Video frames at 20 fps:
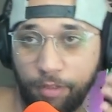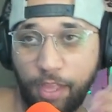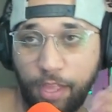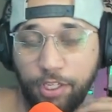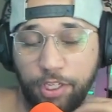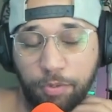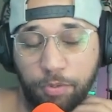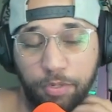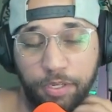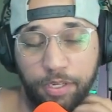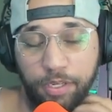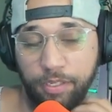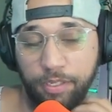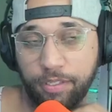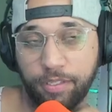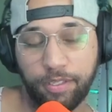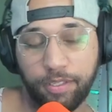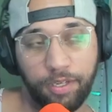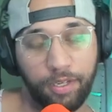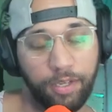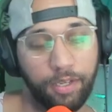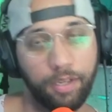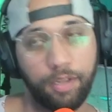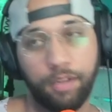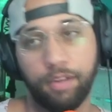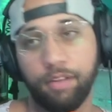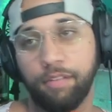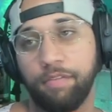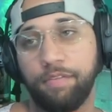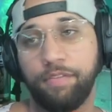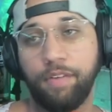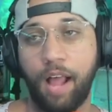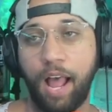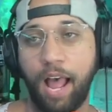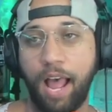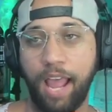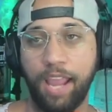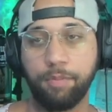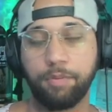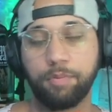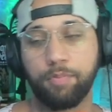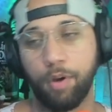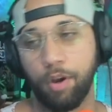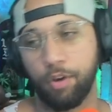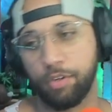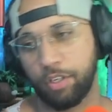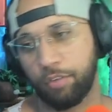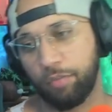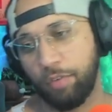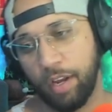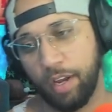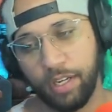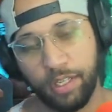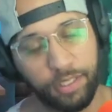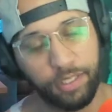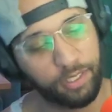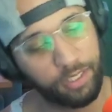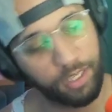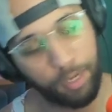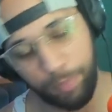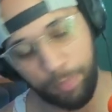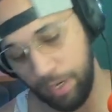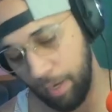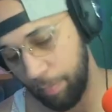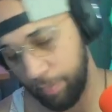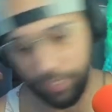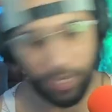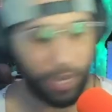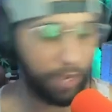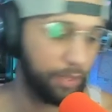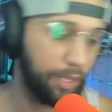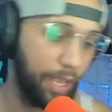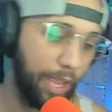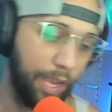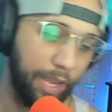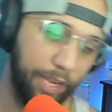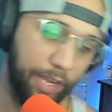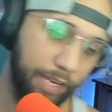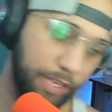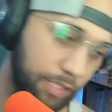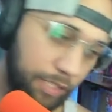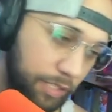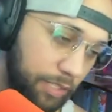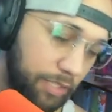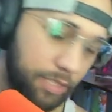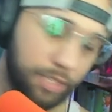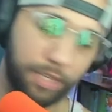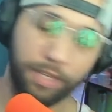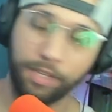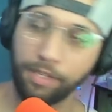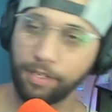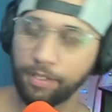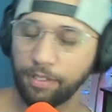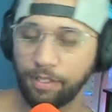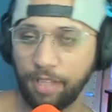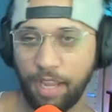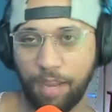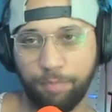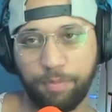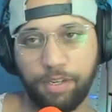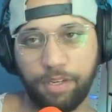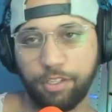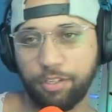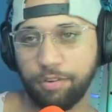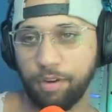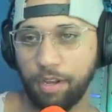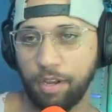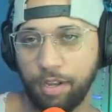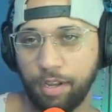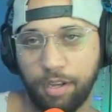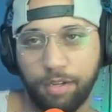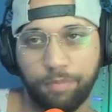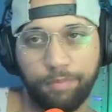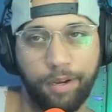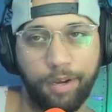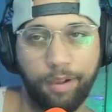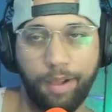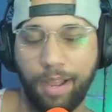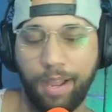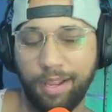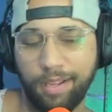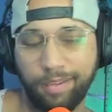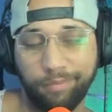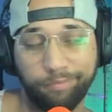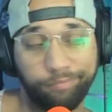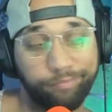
That shit was vibes, bro. Just fucking zipping up and down lanes, Emptying truck, bro. I